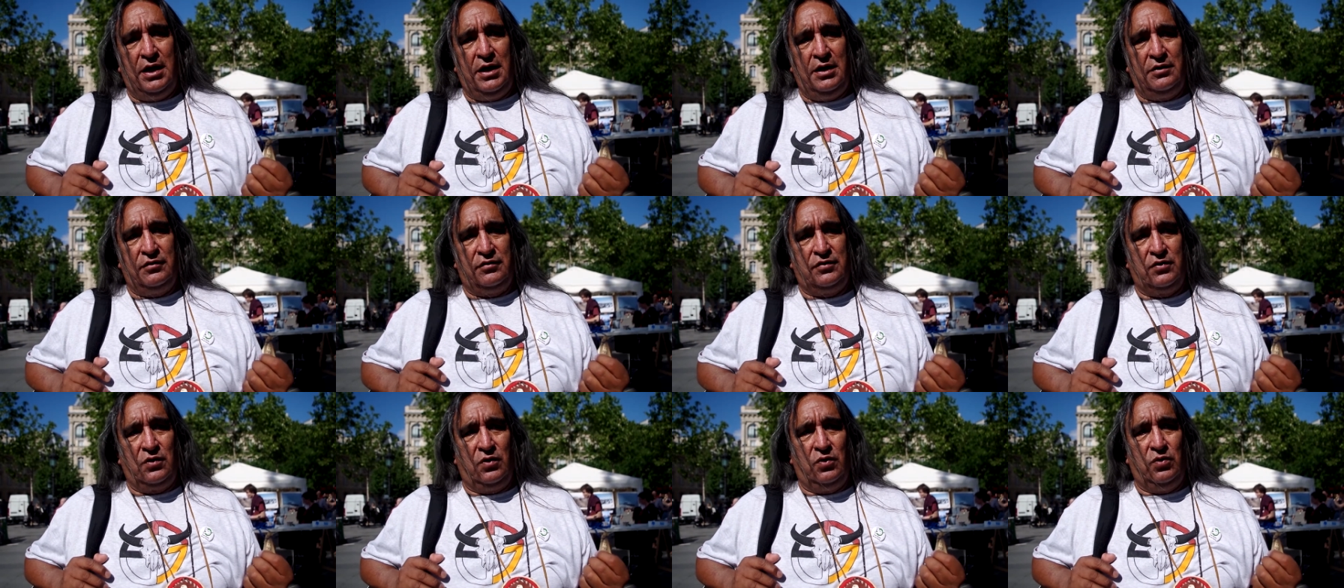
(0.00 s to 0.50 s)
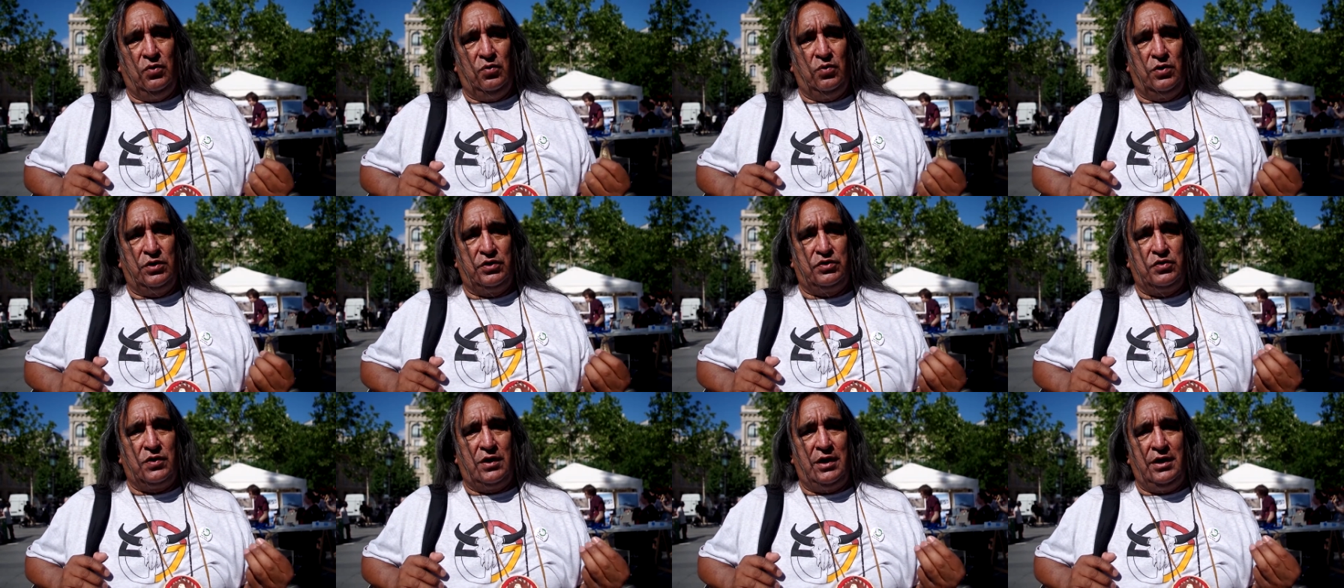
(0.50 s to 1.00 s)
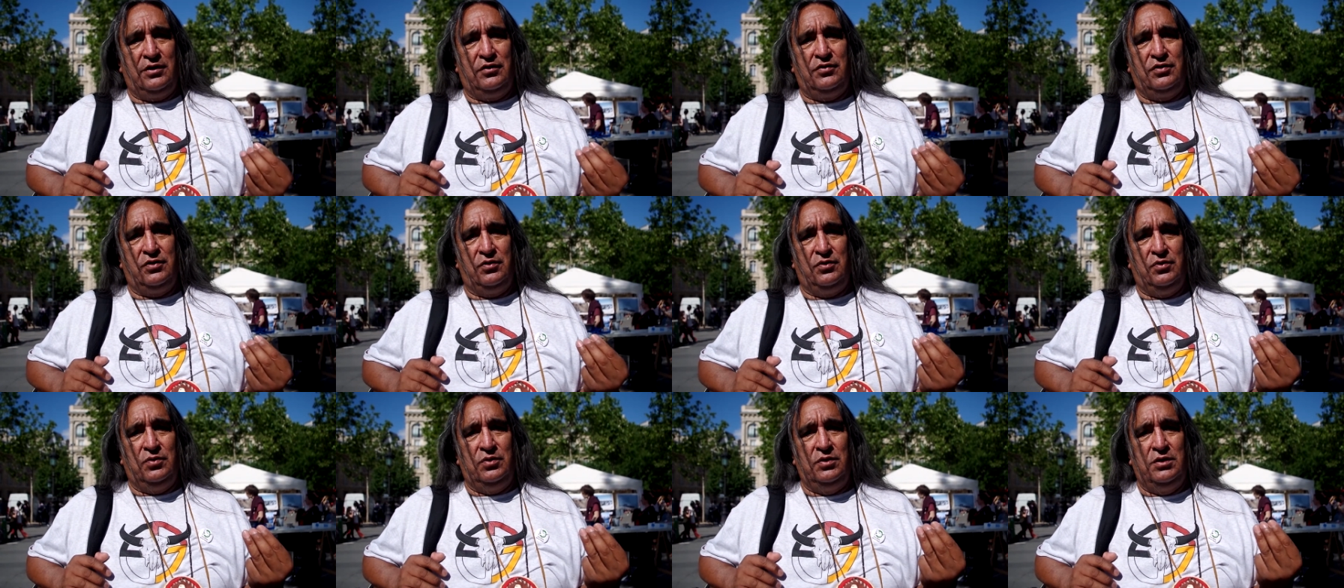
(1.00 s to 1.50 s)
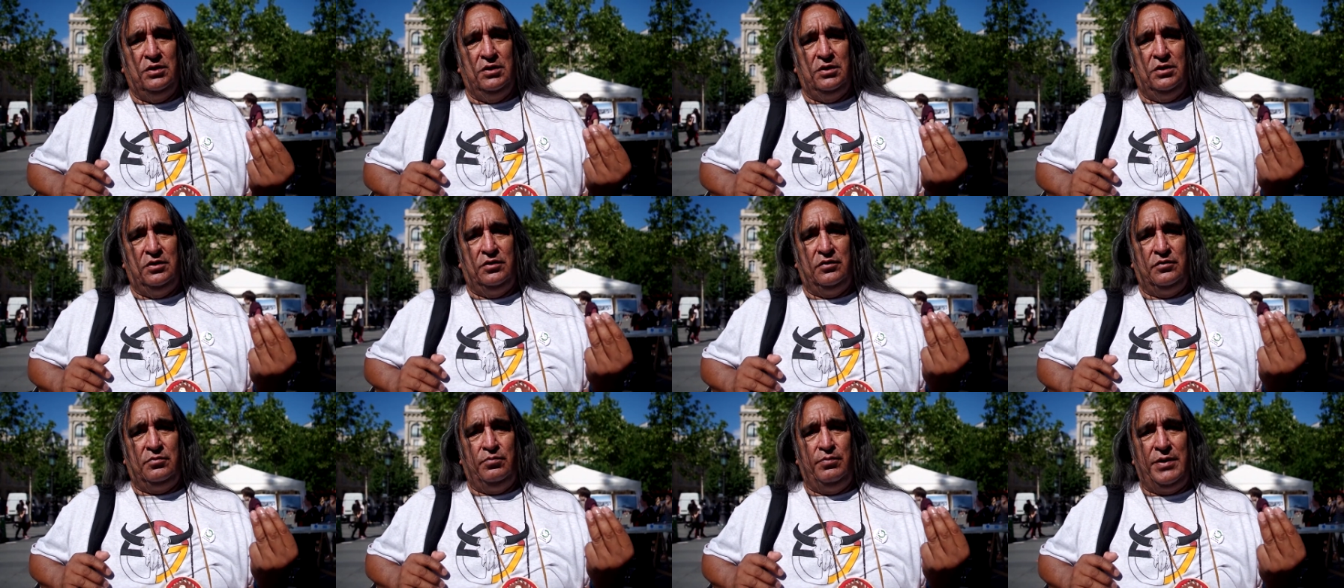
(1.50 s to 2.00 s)
And so we're trying to
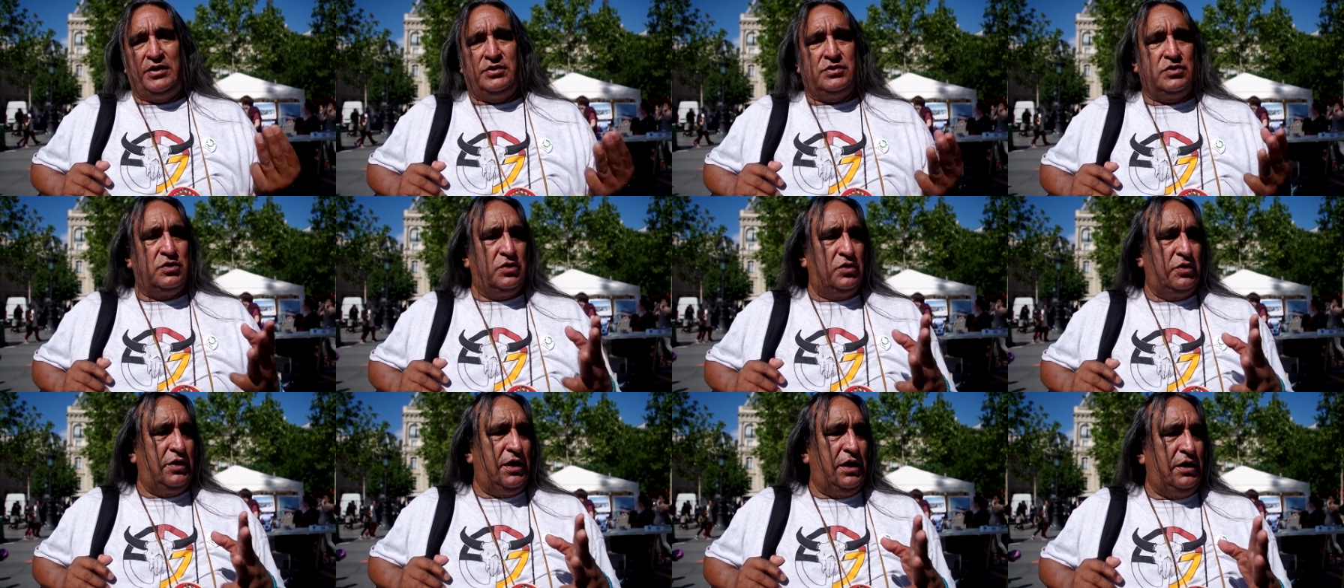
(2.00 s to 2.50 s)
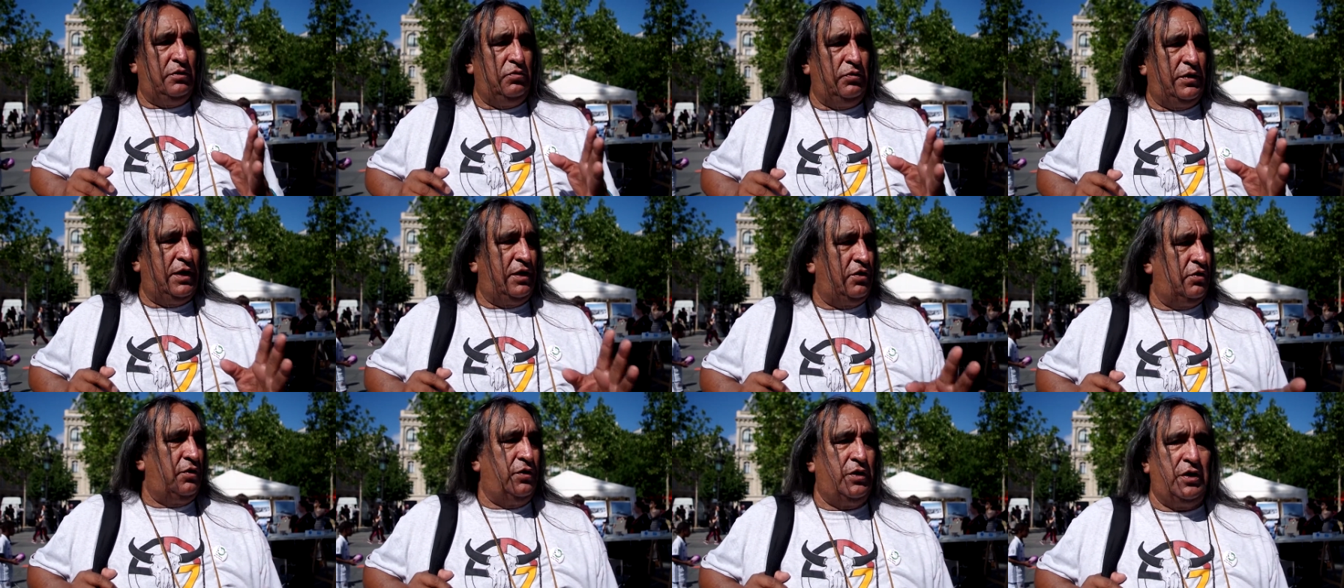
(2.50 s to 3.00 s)
make sure that they're,